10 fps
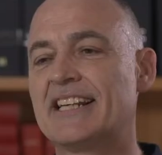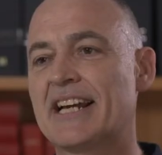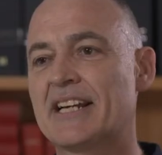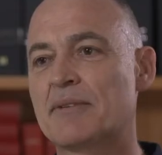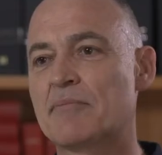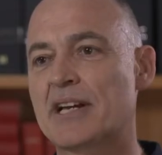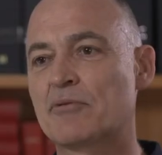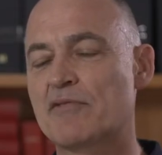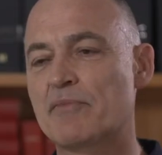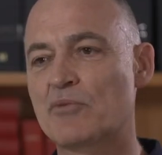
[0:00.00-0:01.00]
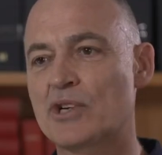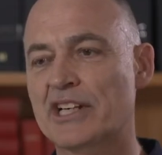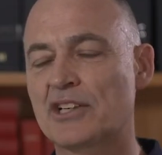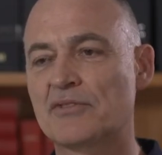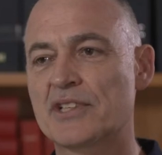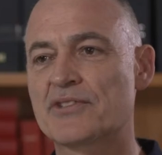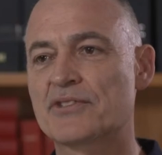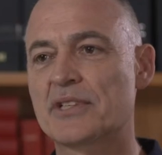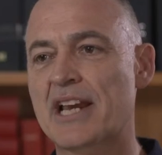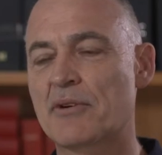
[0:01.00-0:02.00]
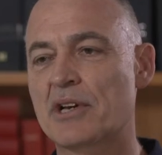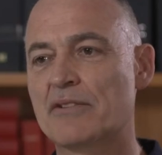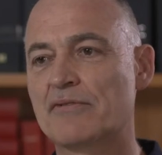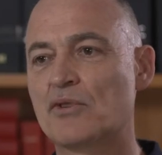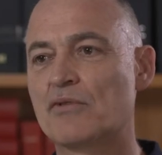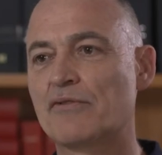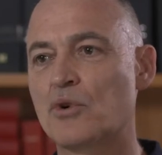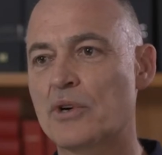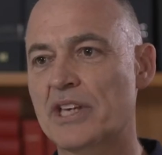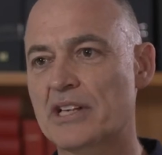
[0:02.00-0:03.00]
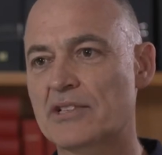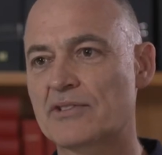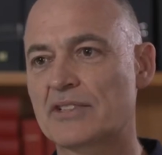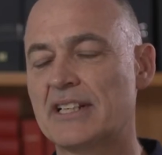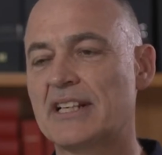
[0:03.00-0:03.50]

um, and we've been working on this area for four years.